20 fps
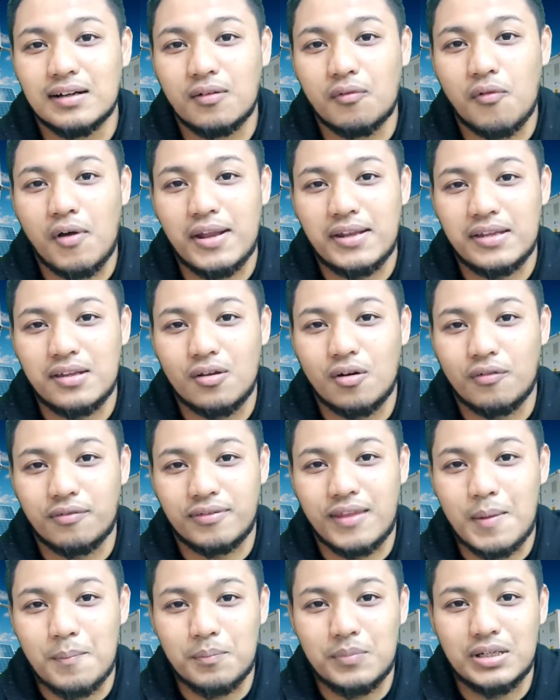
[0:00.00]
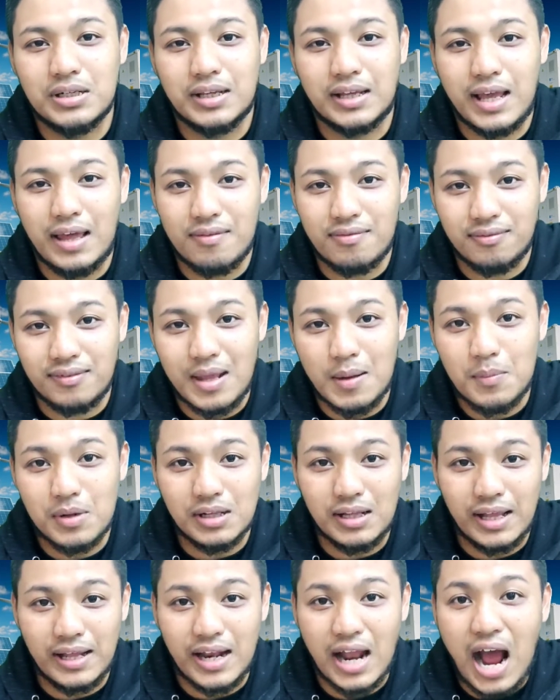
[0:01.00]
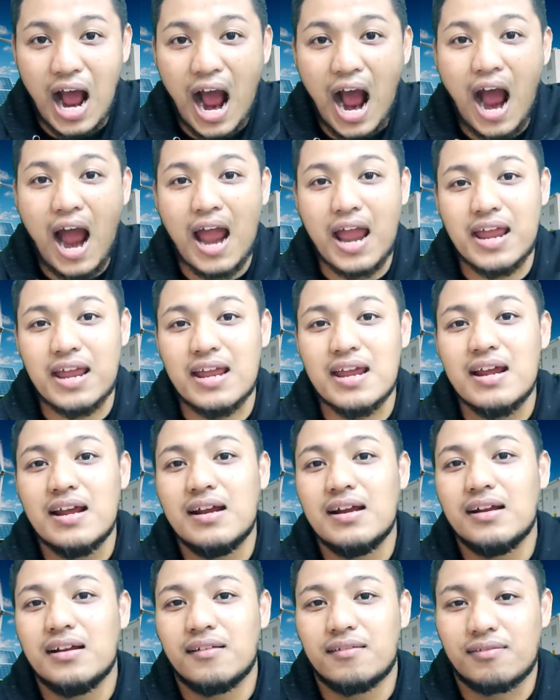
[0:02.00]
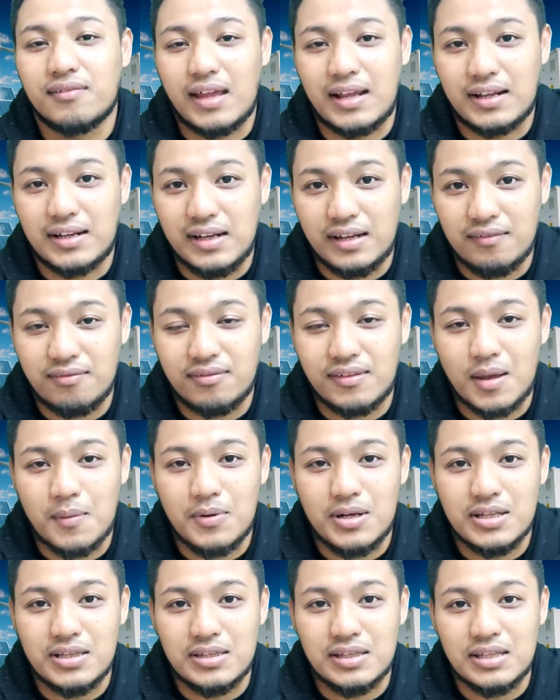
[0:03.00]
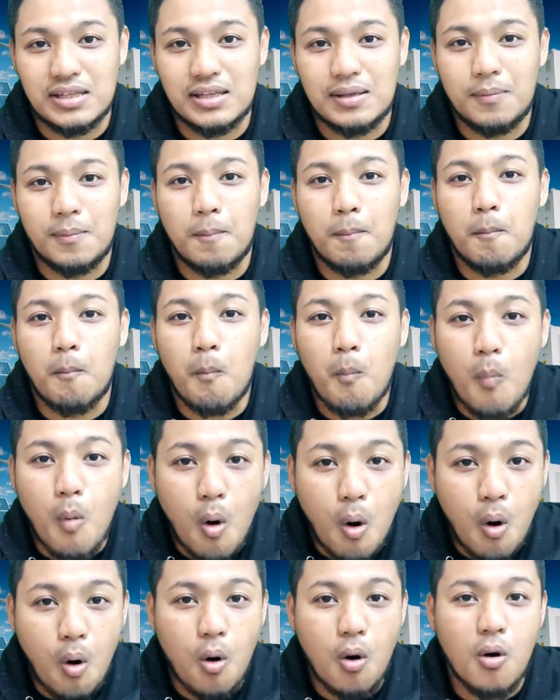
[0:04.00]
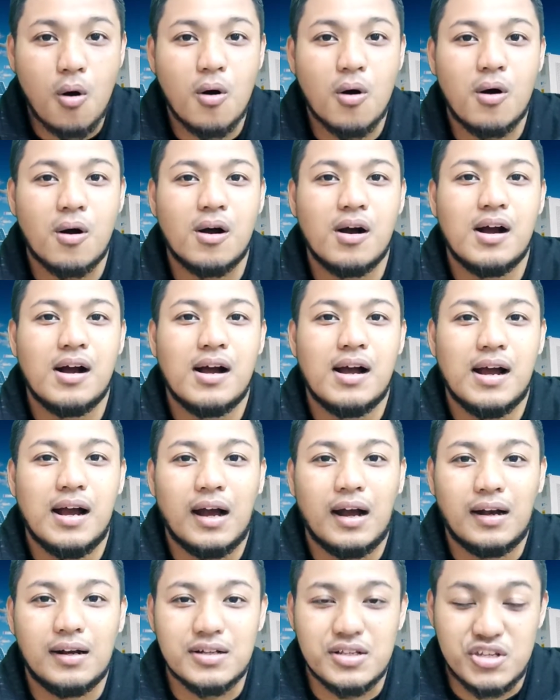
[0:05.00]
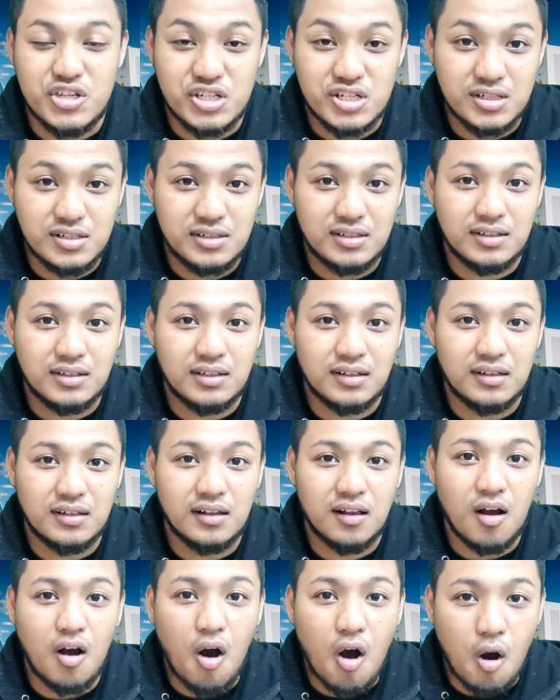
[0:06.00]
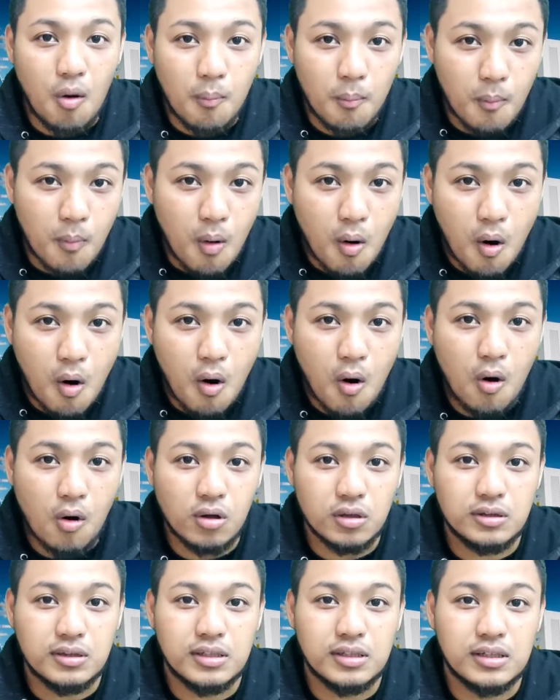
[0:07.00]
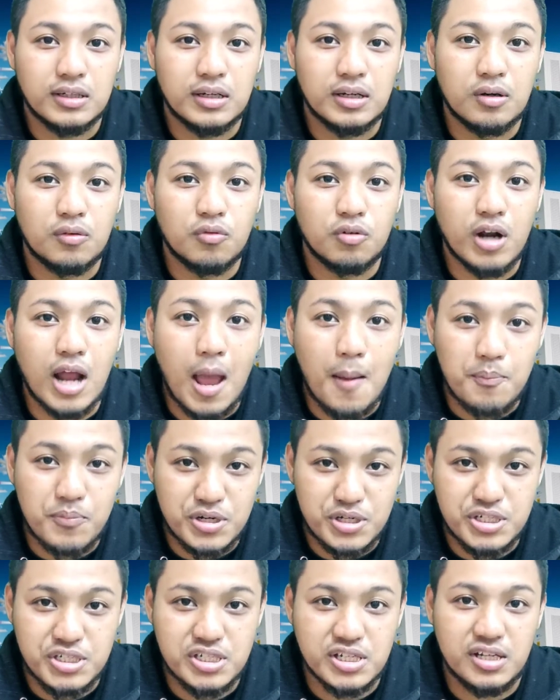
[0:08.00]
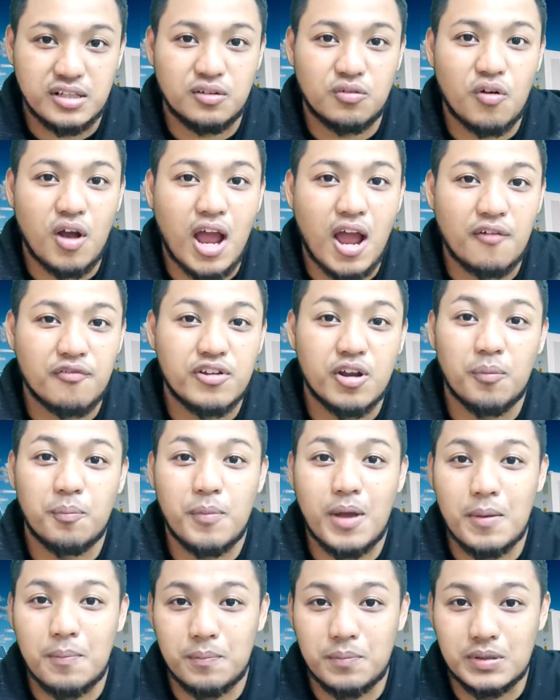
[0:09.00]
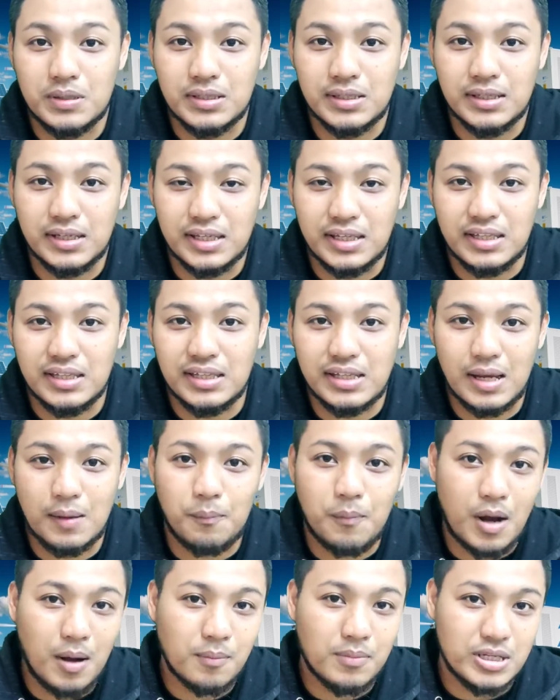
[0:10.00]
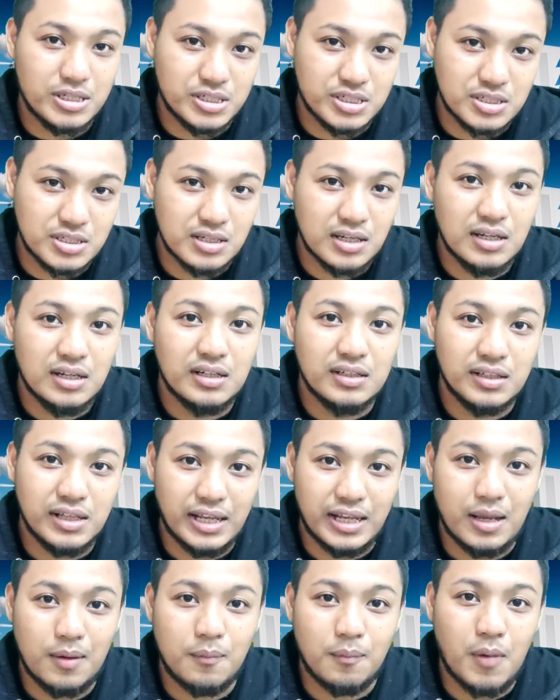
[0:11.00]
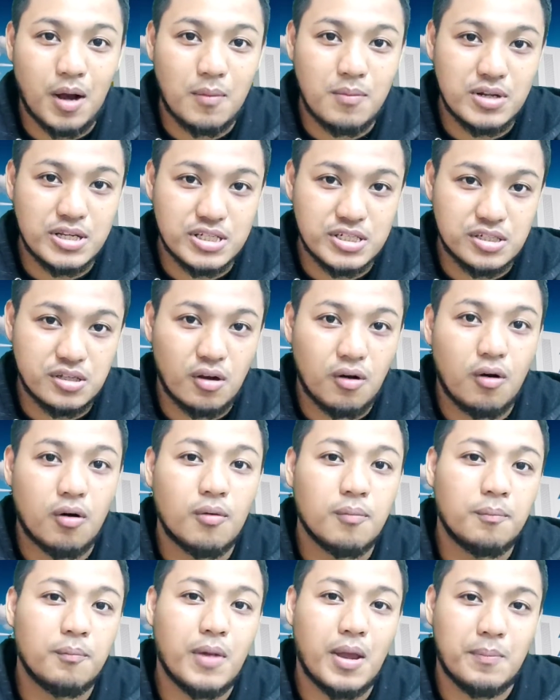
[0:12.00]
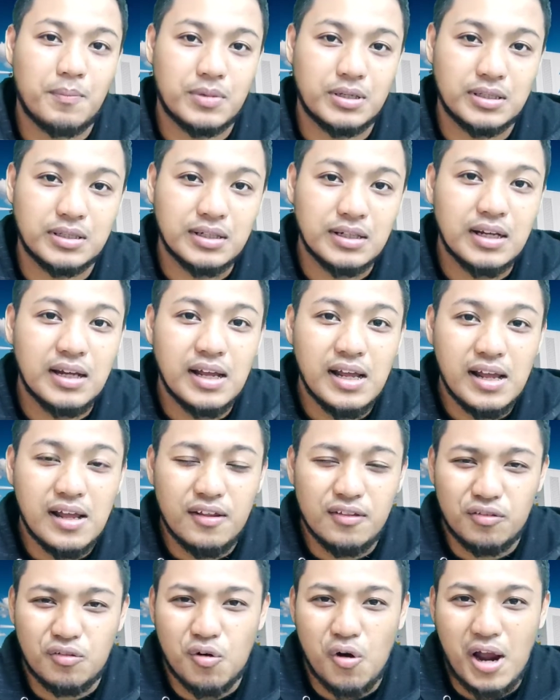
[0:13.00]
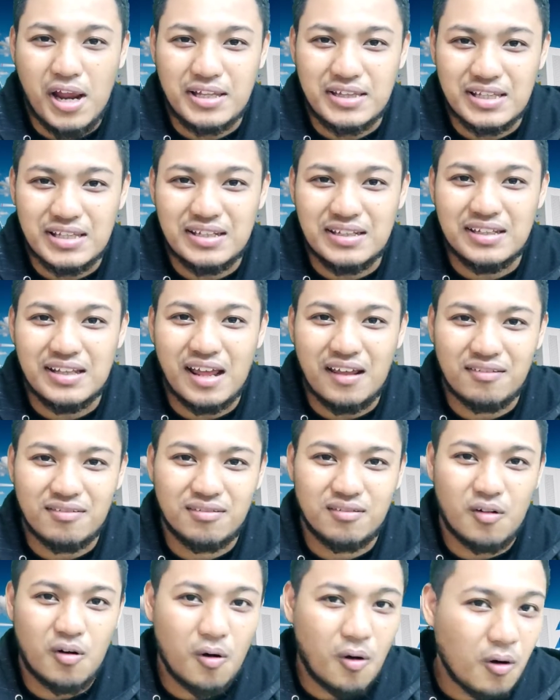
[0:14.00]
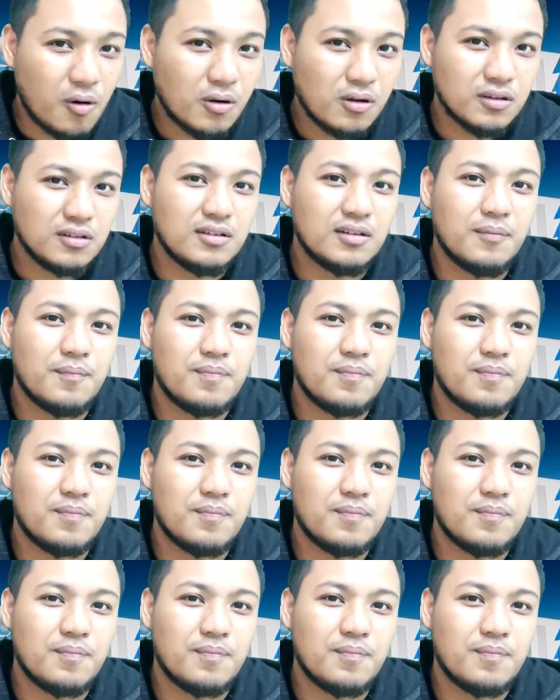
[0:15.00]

When your sample can stable at high cycling stability, more journal or more author would appreciate to have your paper in their publish. They can publish your paper. So I think that's all.